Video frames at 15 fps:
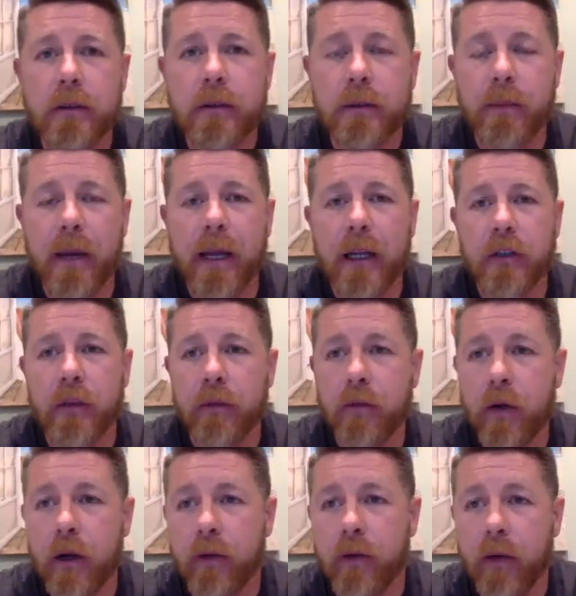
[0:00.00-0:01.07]
Spanish in
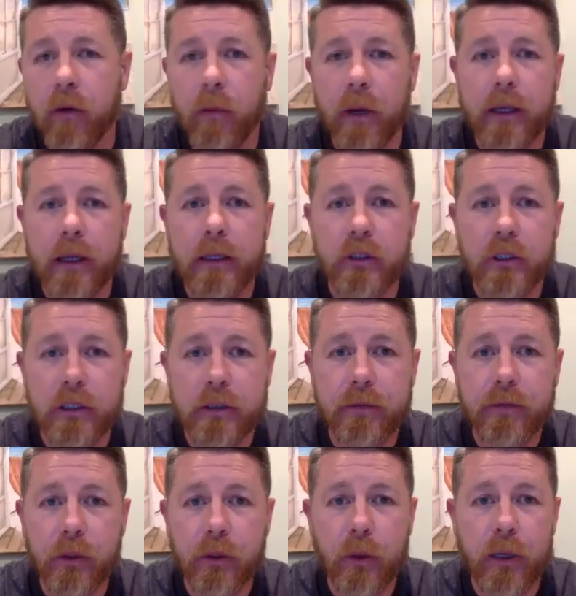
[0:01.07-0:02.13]
front of everybody because she's
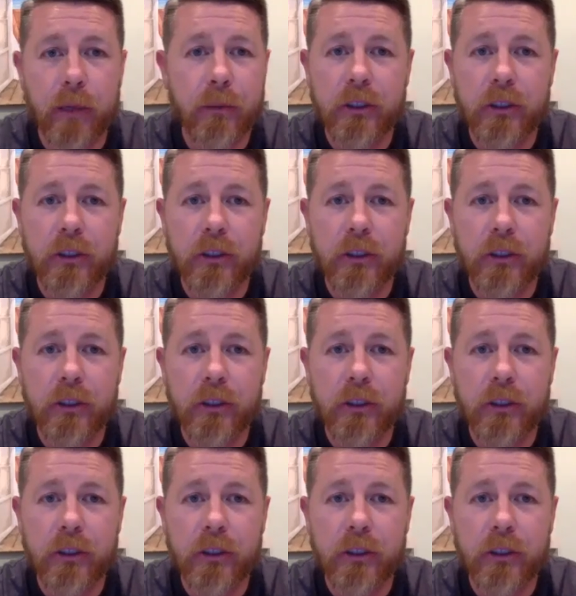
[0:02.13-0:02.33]
fluent,